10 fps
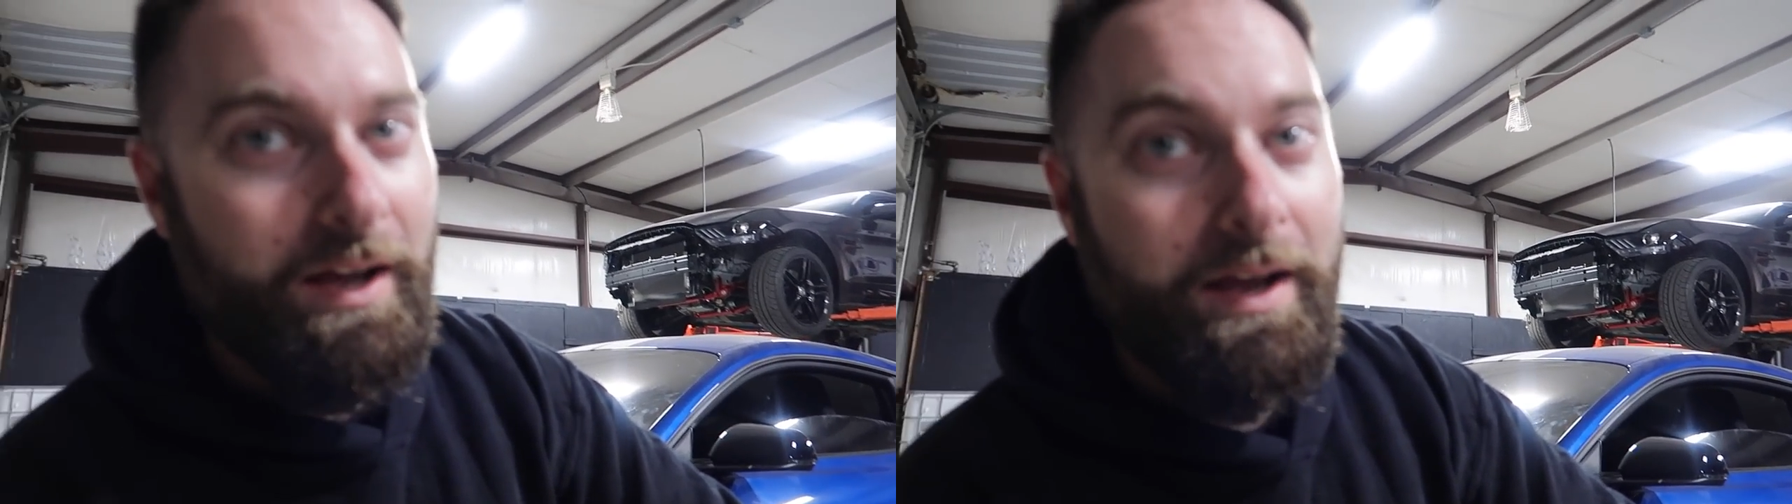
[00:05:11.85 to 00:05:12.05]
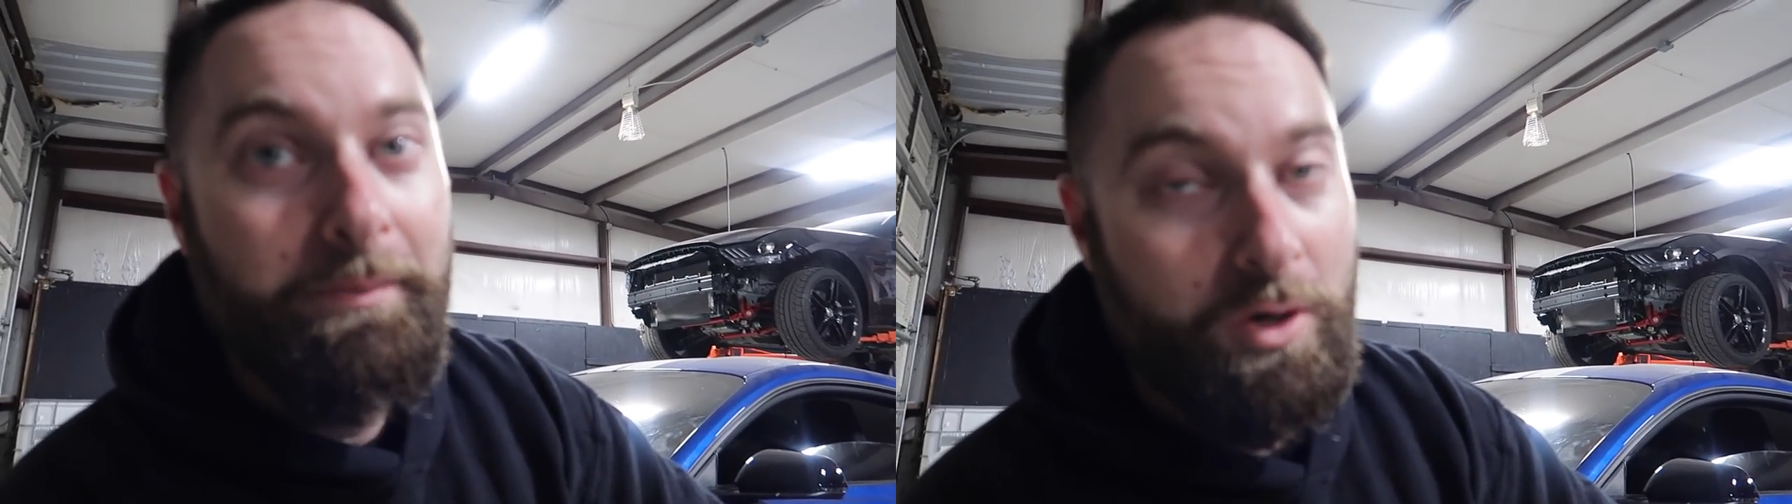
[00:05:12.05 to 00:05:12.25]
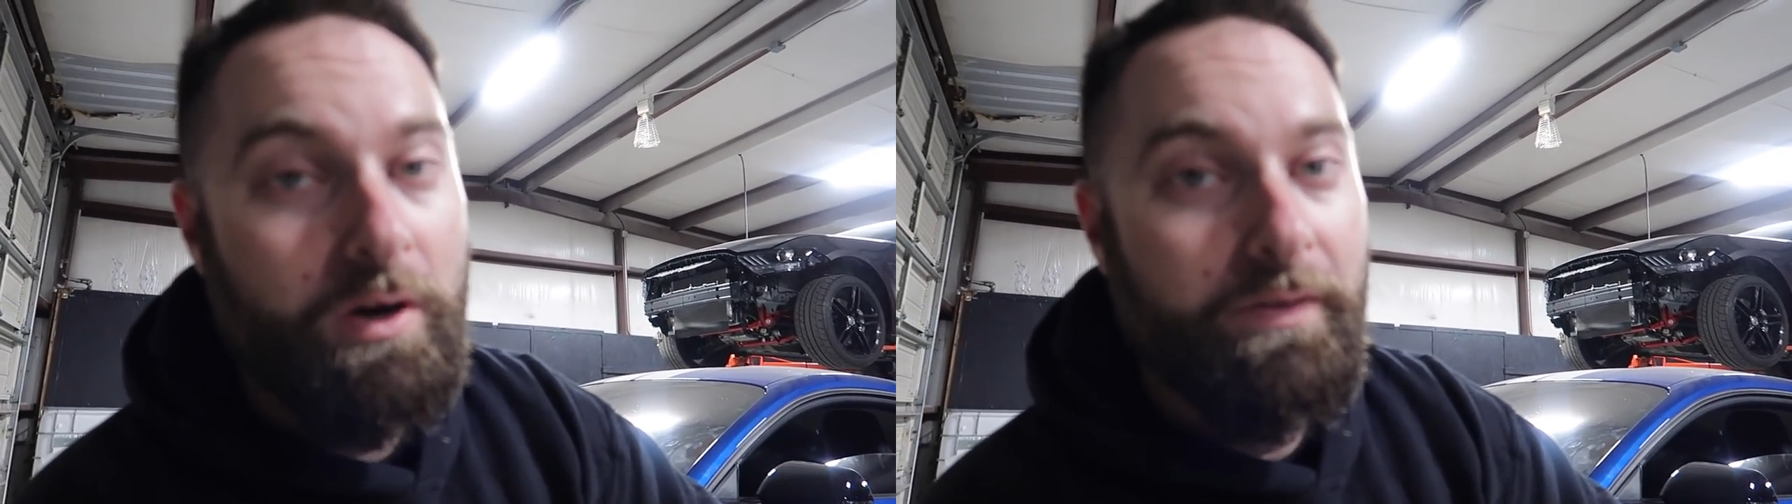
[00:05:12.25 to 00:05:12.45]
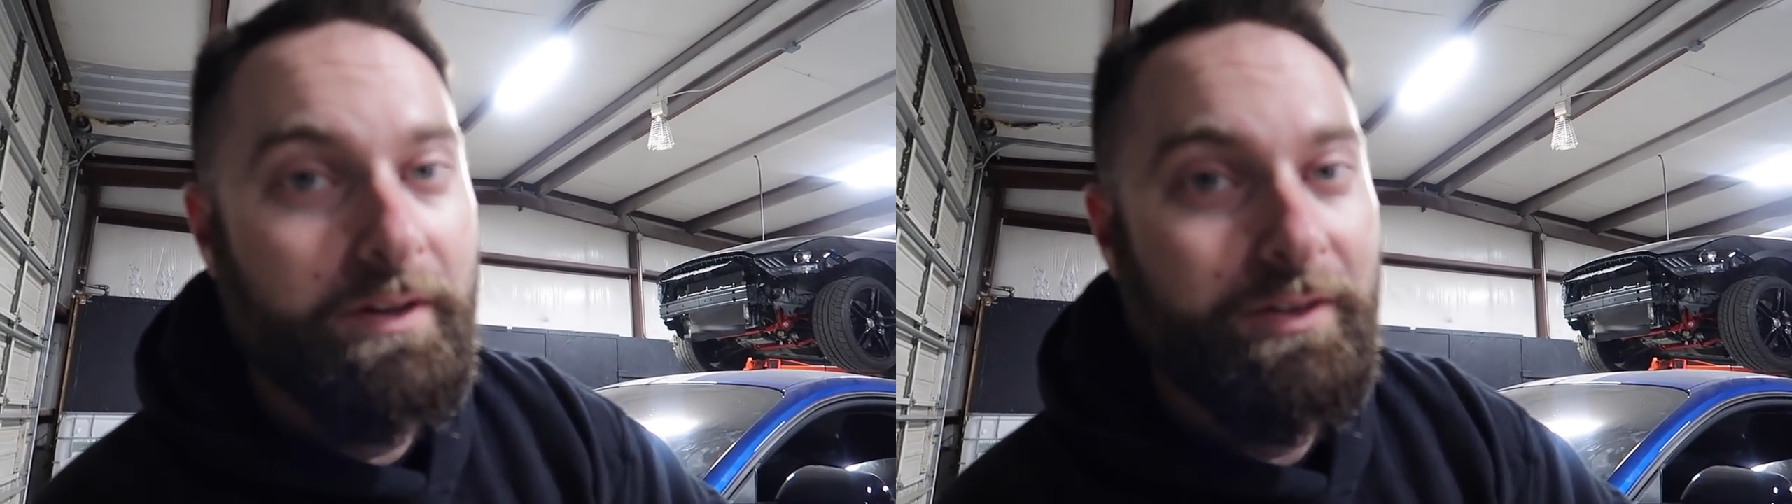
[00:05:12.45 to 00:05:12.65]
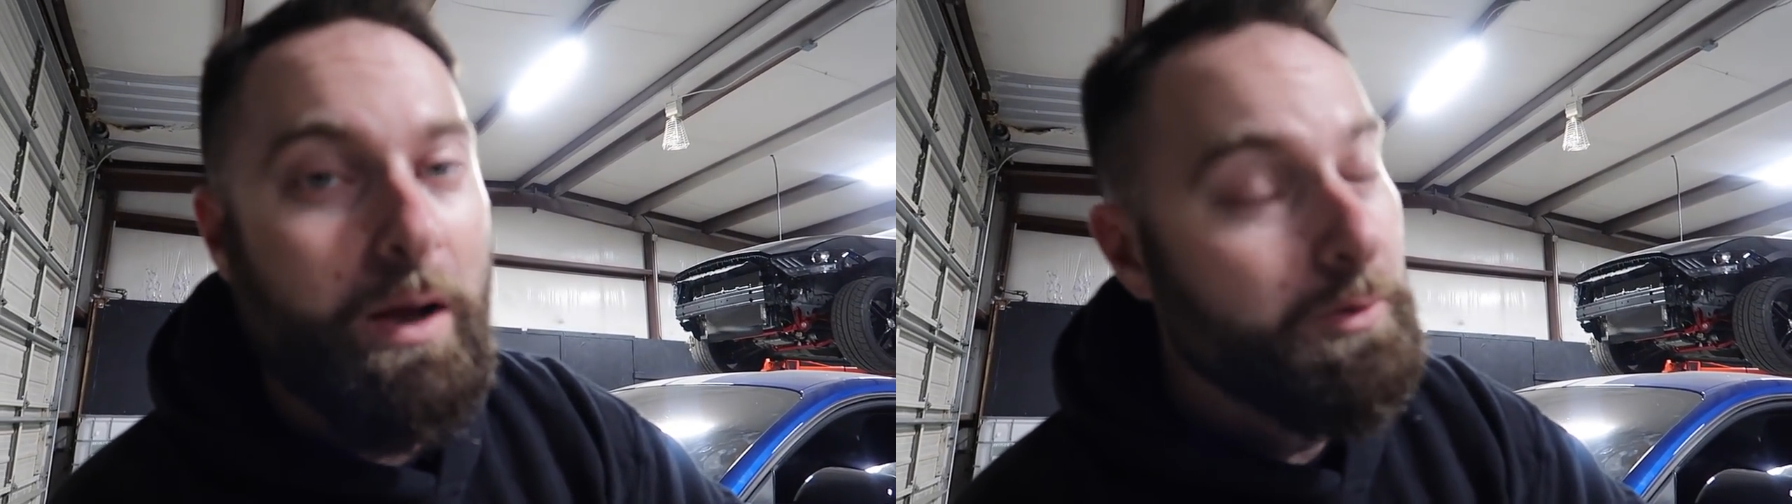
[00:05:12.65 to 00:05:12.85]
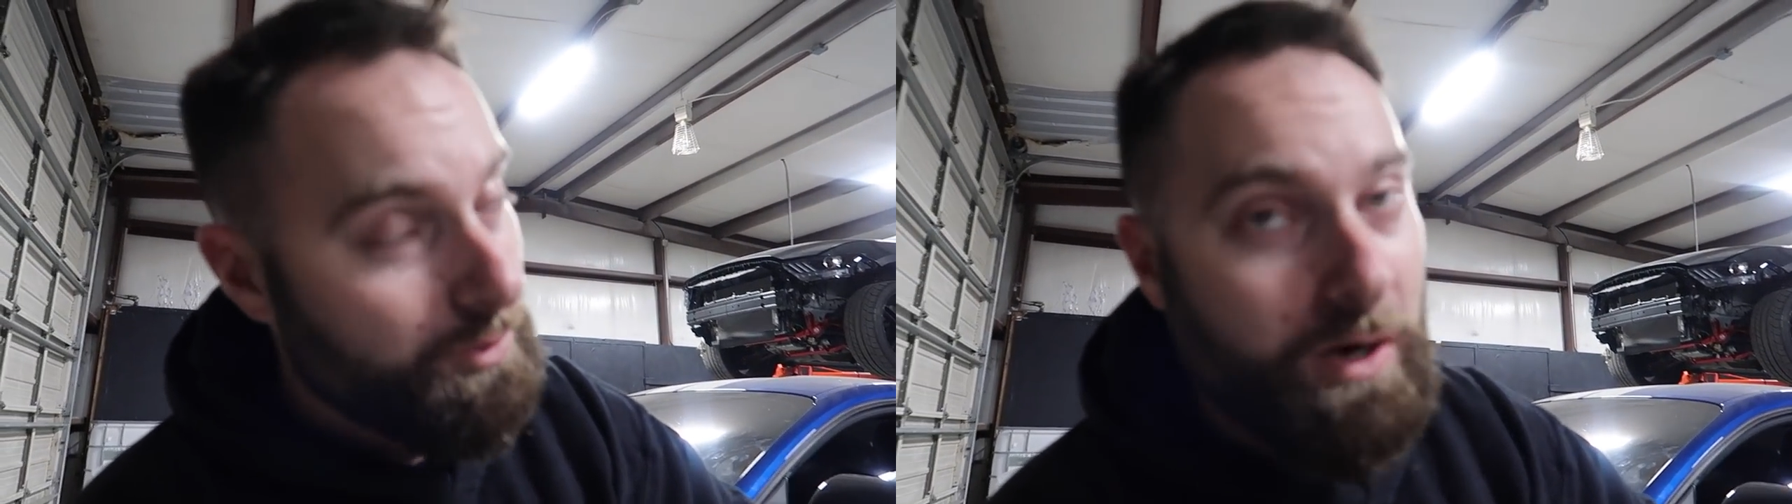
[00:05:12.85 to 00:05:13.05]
I am nervous. I was